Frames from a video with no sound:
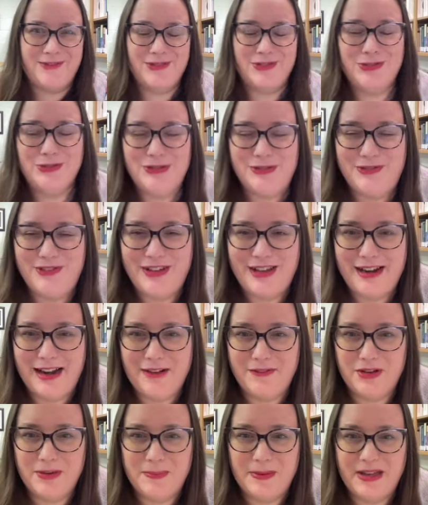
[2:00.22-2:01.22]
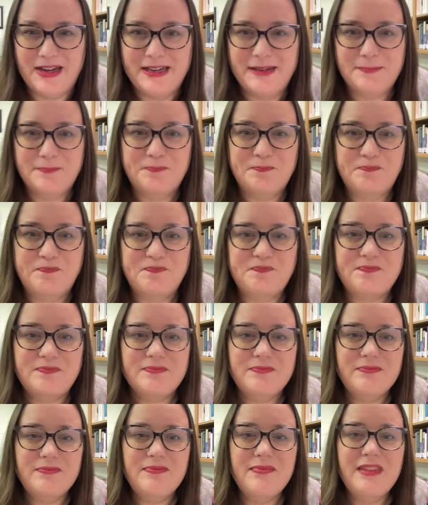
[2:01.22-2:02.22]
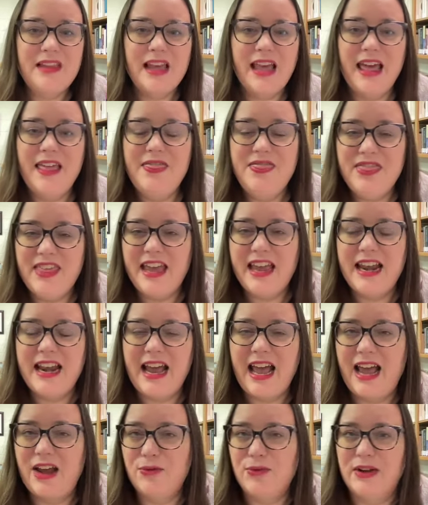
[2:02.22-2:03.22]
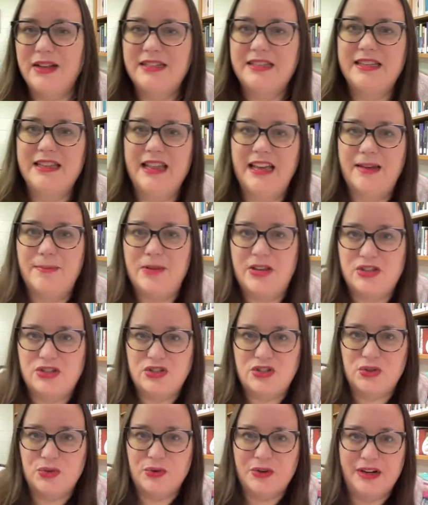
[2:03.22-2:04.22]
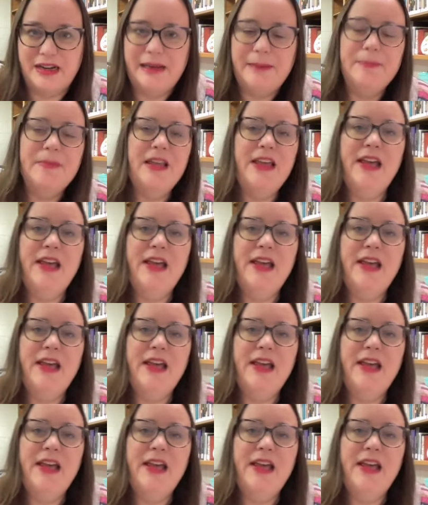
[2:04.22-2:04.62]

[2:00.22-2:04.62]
food to feed everybody. And then I read to them a story